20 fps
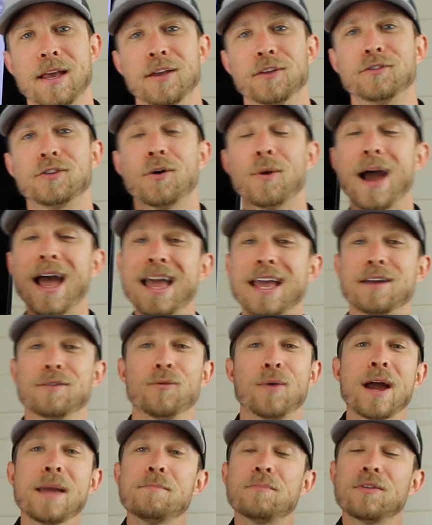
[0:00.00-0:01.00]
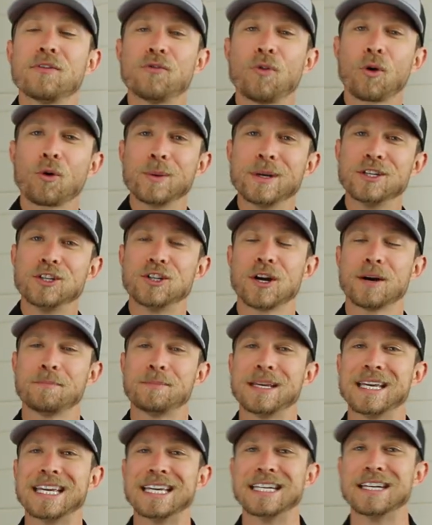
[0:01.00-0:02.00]
So hey, right before we
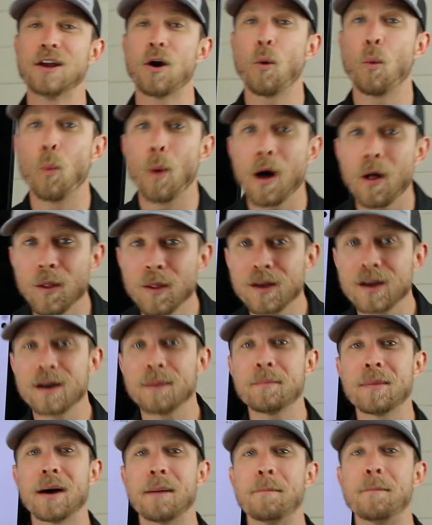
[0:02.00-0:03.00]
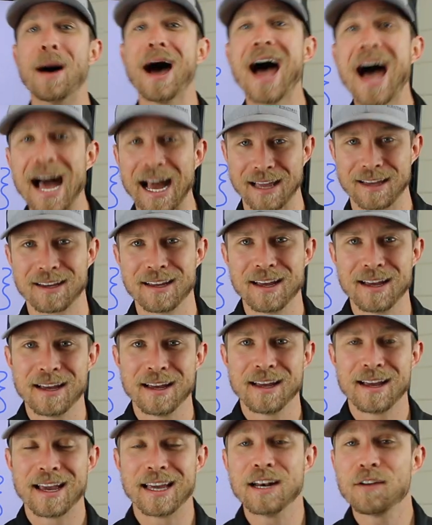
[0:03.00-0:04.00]
jump in, welcome back.
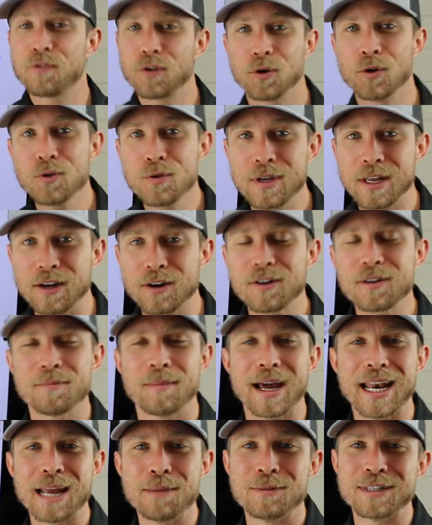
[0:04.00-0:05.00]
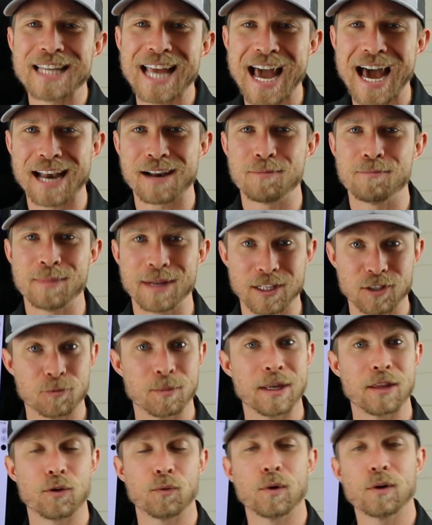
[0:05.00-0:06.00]
And if you're new here, my name is Adam
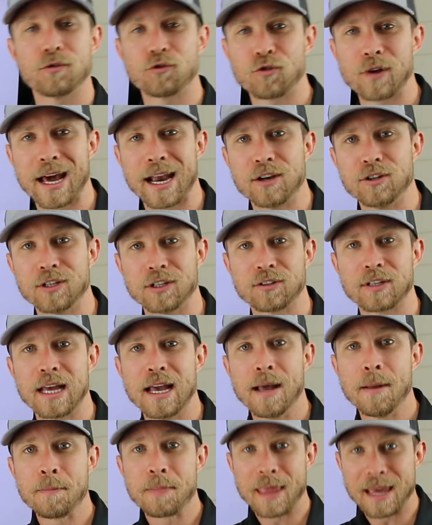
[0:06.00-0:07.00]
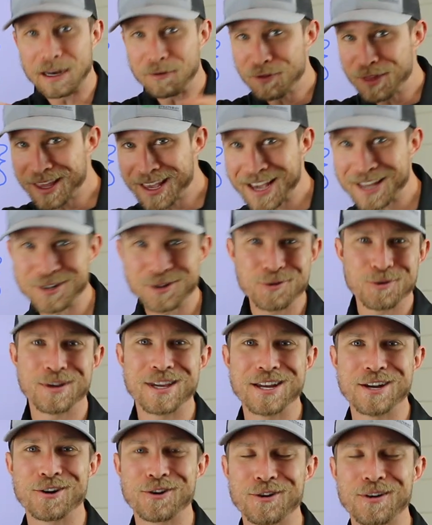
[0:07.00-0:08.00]
Bensman, The Roof Strategist, and everything I do
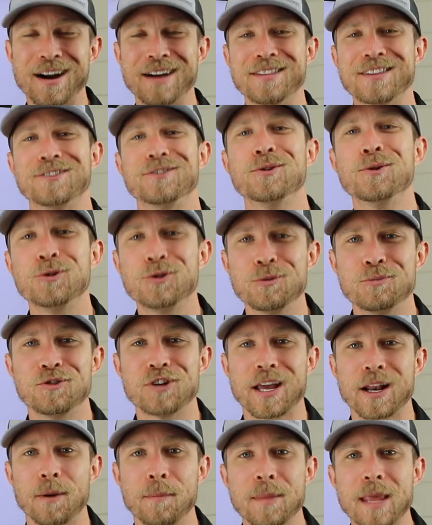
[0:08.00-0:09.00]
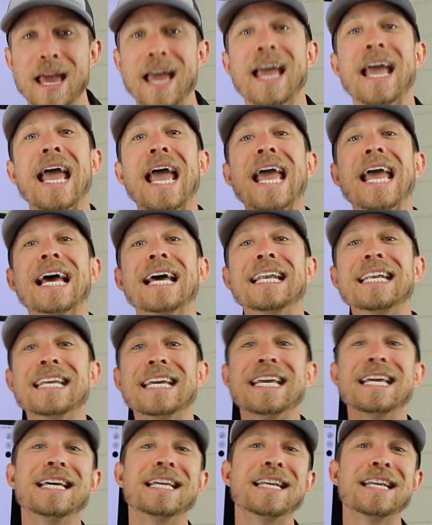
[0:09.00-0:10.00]
here on this YouTube channel and
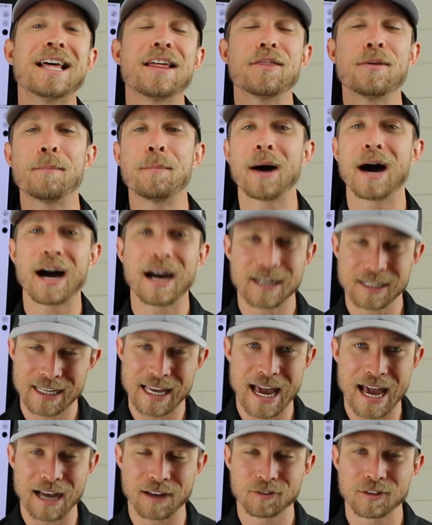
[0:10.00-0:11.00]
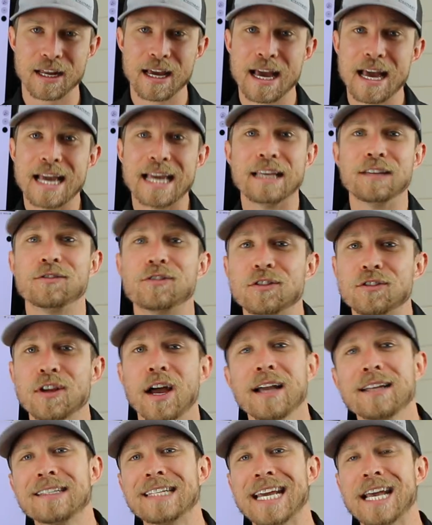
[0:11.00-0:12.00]
in the podcast is
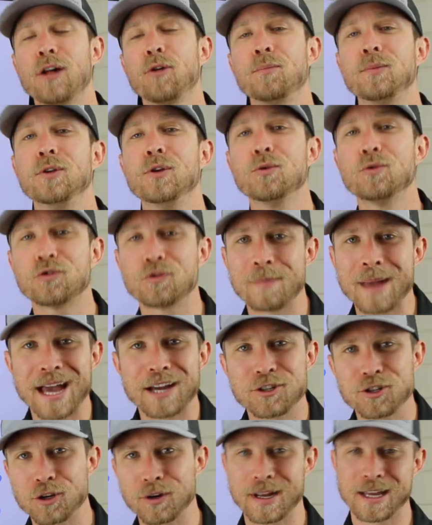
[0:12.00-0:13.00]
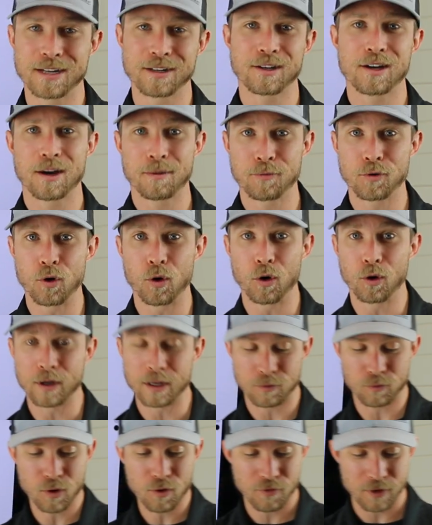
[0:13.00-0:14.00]
designed to help you smash your income goal
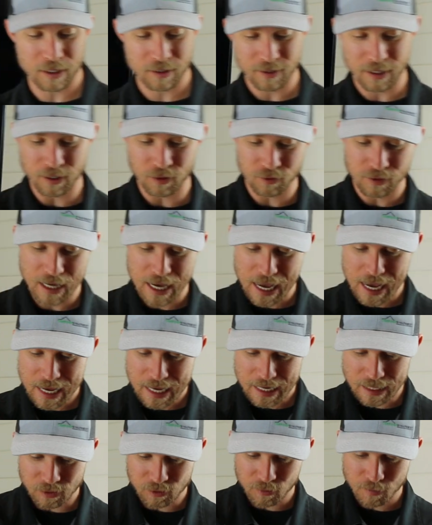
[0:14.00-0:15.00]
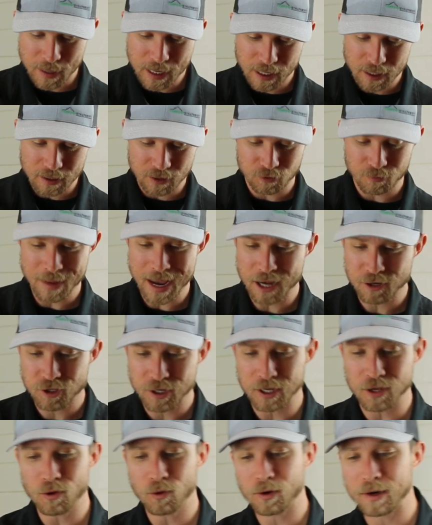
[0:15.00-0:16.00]
in roofing sales. And speaking of
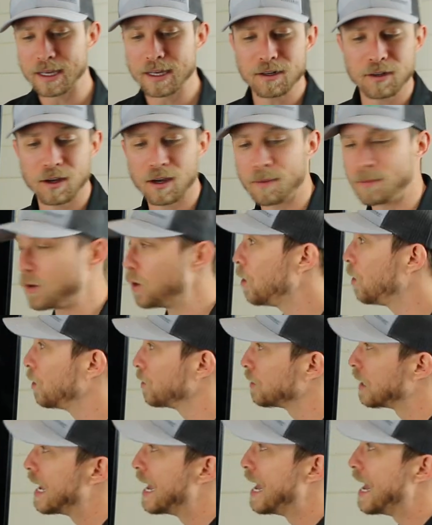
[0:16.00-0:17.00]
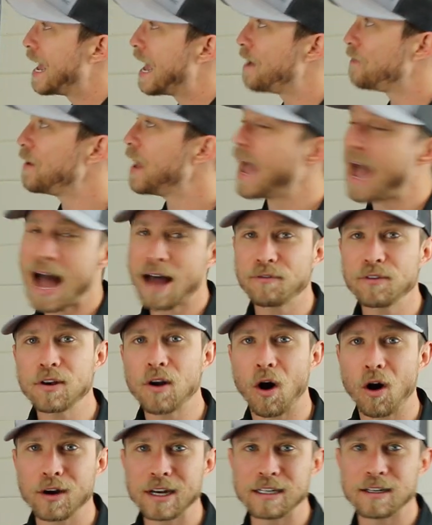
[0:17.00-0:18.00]
smashing your income goals, if you haven't
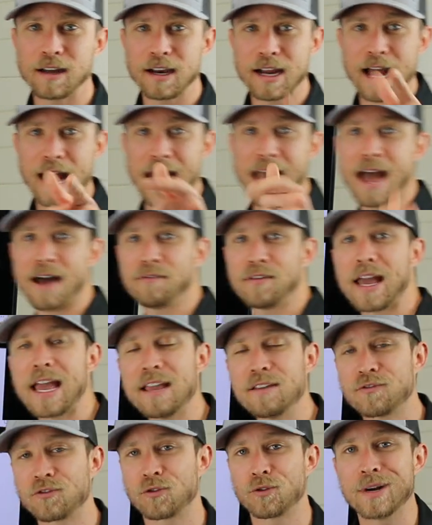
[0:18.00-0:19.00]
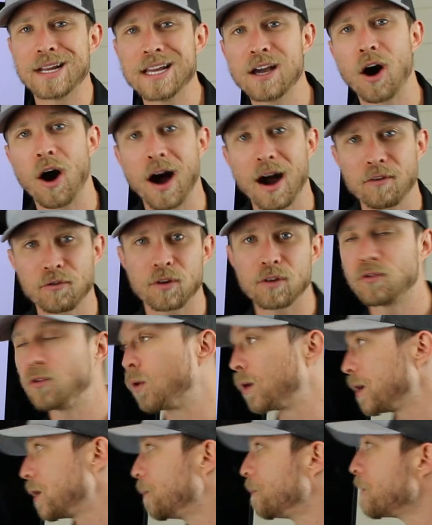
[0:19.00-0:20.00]
already done it, I have a free offer
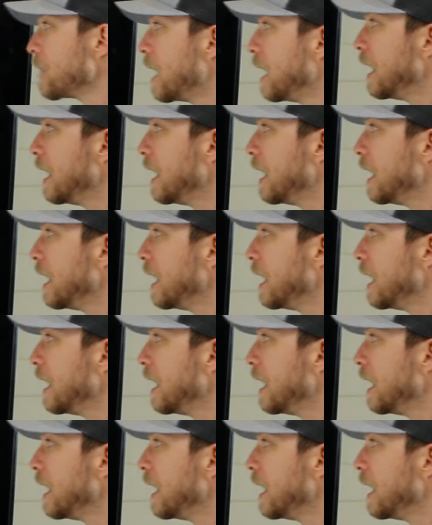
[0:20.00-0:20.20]
for you.